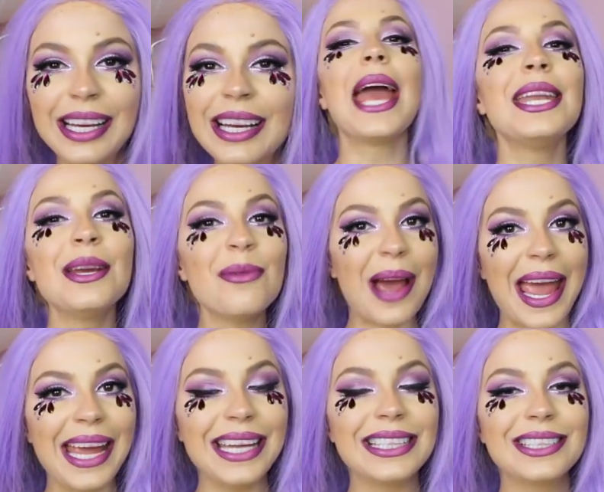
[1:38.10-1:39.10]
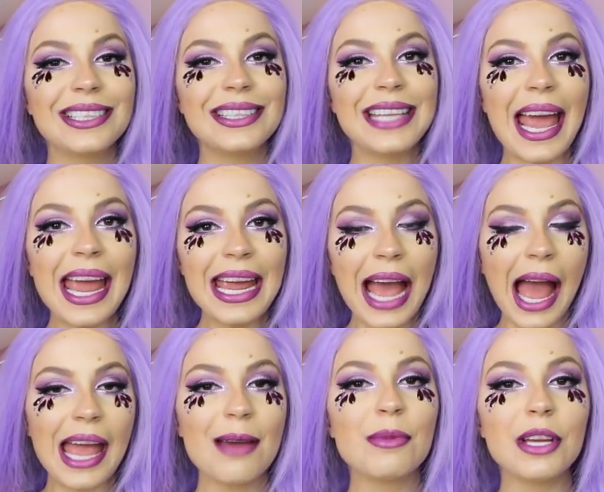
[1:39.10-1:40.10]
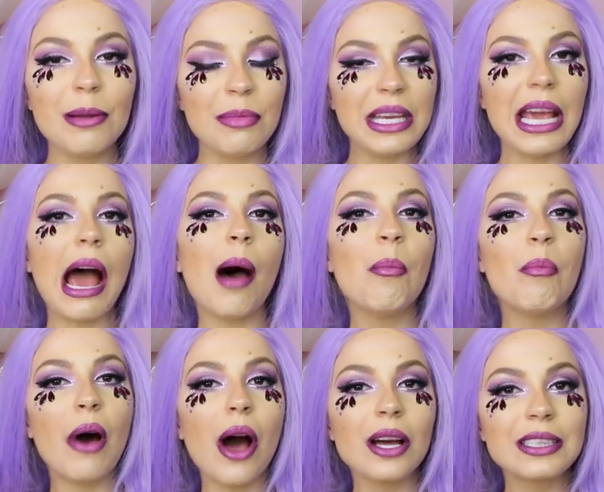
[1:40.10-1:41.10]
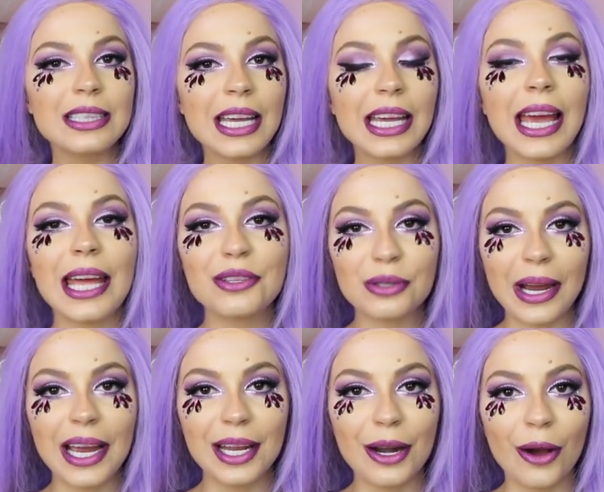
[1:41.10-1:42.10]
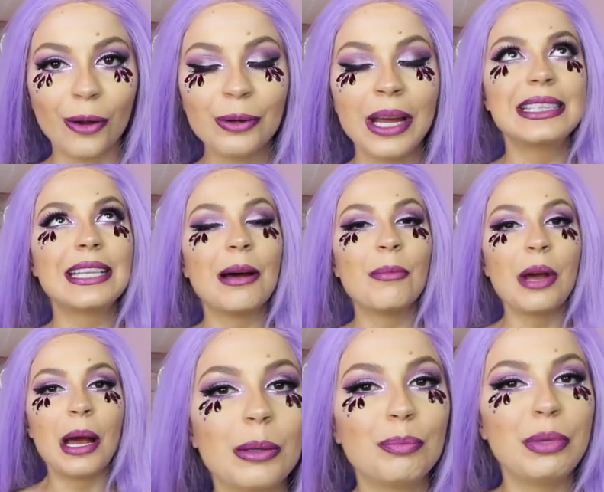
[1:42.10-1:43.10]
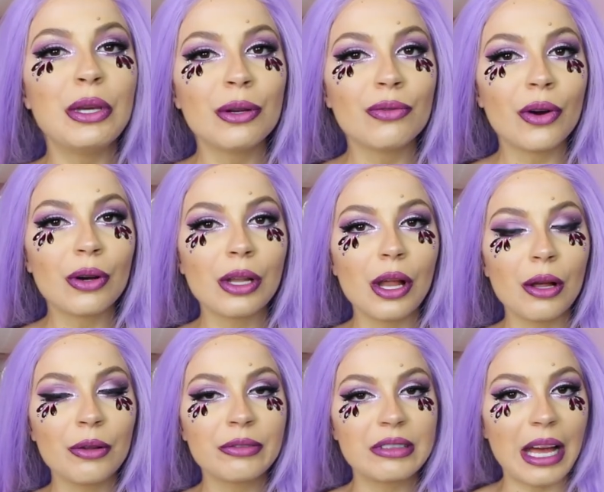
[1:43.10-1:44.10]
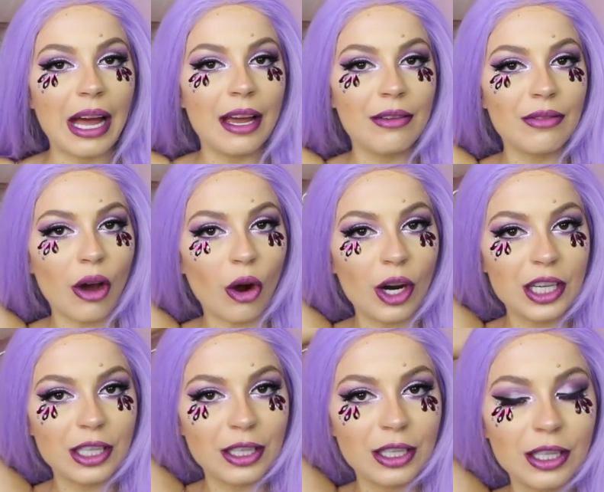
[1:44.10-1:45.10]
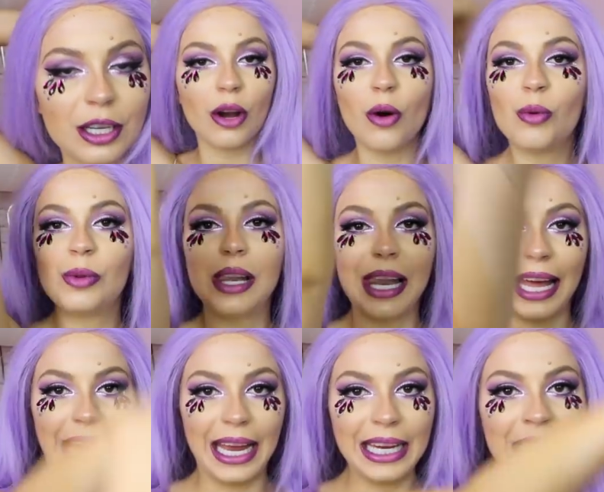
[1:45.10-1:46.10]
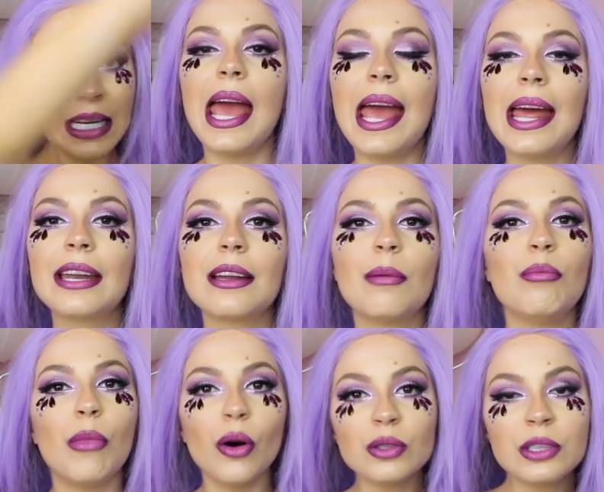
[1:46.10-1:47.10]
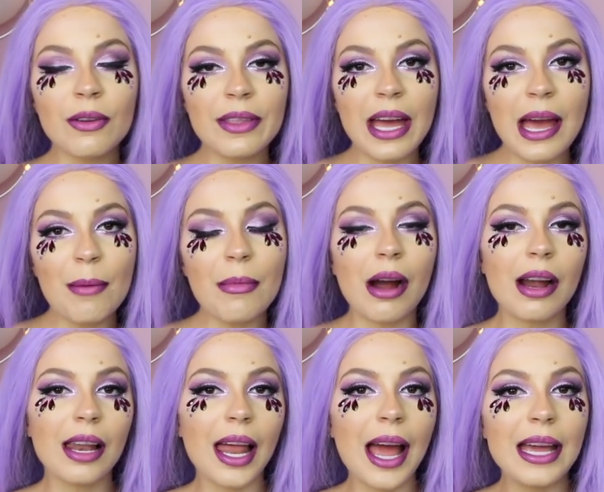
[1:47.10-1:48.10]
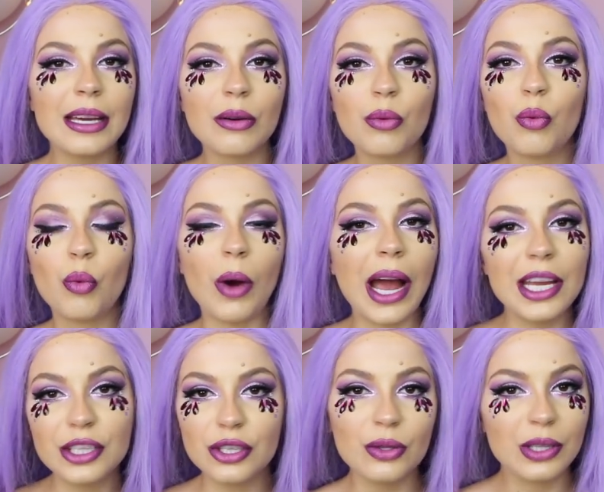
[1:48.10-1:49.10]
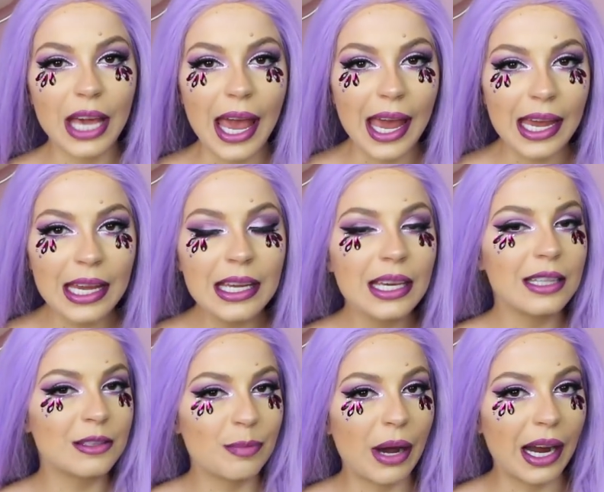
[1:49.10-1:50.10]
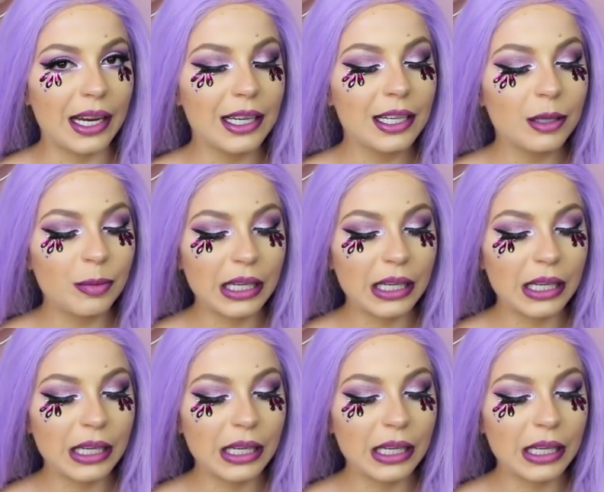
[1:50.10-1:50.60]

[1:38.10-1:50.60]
Anyway, today I am gonna be unboxing and trying on some beautiful clothes I've ordered online. And most of them are like Y2K inspired